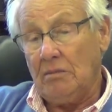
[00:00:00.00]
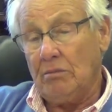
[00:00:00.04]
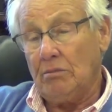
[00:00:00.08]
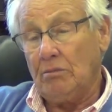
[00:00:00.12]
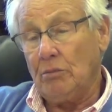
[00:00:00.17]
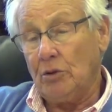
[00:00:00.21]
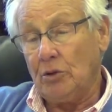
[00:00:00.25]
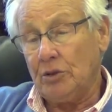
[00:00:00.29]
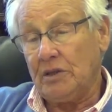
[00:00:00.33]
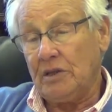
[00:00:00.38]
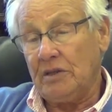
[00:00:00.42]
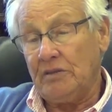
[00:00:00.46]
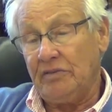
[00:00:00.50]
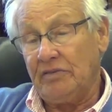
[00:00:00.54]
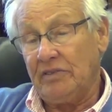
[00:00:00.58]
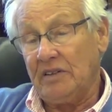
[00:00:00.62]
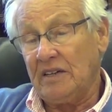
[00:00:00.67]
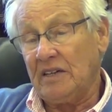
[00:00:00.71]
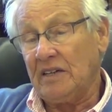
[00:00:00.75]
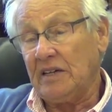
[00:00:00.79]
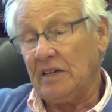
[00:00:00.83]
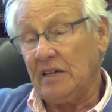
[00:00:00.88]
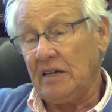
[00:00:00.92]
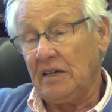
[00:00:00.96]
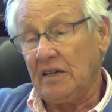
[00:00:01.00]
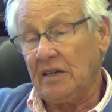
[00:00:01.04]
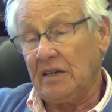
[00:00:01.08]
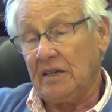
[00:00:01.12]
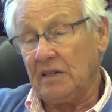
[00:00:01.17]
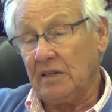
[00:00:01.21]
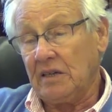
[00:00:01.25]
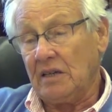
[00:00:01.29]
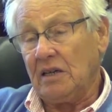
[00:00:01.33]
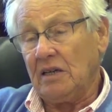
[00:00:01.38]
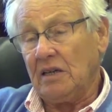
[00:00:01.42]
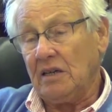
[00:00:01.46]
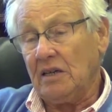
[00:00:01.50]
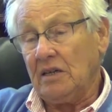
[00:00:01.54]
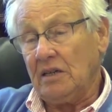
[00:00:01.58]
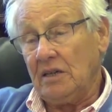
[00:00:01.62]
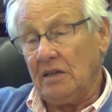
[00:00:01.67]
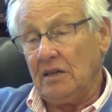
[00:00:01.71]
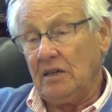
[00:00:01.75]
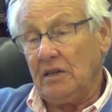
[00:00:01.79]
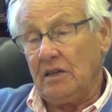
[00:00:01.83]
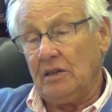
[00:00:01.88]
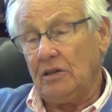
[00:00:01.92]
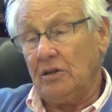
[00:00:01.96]
modifying it
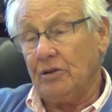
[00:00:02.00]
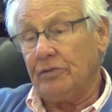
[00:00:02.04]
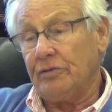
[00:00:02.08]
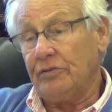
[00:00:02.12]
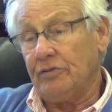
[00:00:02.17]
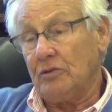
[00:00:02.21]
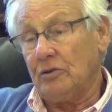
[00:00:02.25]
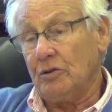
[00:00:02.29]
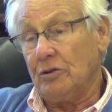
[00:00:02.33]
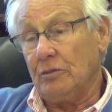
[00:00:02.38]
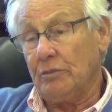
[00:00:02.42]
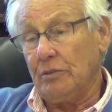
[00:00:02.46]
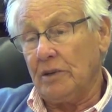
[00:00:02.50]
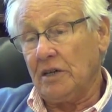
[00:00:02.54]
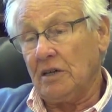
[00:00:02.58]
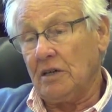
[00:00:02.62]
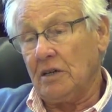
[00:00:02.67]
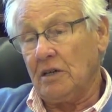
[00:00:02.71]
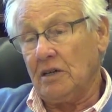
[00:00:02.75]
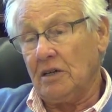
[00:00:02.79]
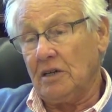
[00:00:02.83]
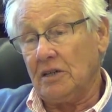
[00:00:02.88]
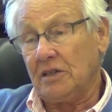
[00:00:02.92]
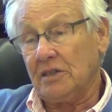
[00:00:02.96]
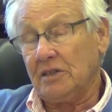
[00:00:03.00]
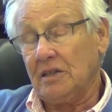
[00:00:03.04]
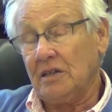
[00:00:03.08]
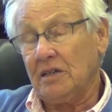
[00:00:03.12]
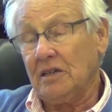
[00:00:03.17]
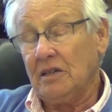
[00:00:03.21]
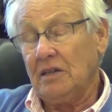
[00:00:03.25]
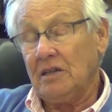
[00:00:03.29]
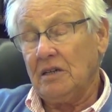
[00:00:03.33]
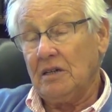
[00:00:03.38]
to form a clot